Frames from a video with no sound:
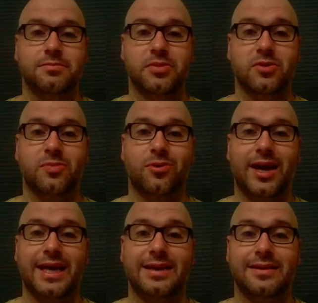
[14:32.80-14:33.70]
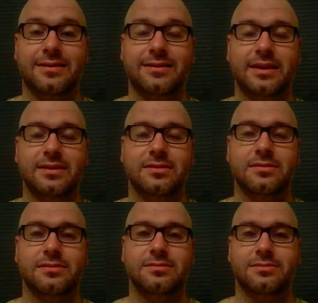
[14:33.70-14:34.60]
build a brand and
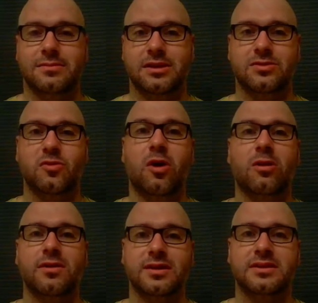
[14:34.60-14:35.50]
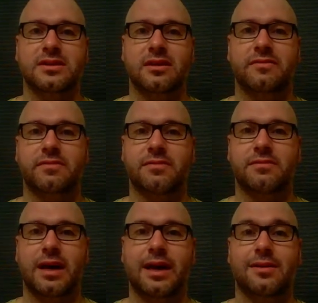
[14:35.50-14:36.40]
do all of this stuff
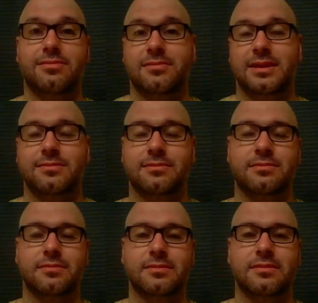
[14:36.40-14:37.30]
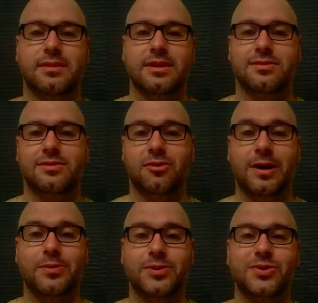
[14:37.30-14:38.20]
and that you're
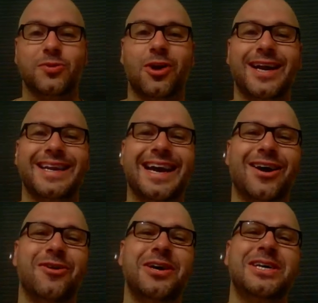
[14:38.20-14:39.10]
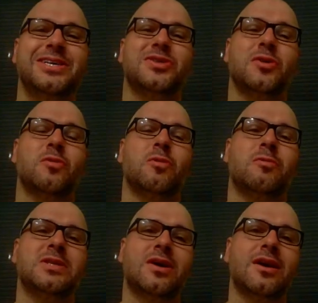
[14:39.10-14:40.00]
able to do right now. So
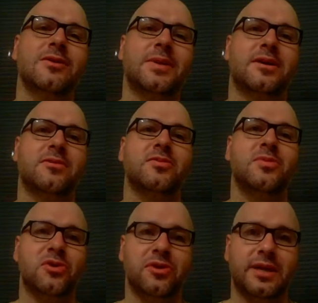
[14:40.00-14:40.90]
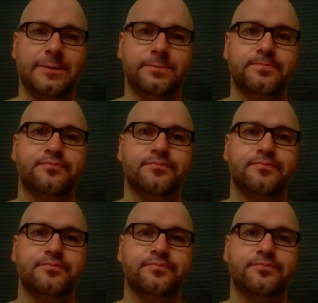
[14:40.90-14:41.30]
when we talk about community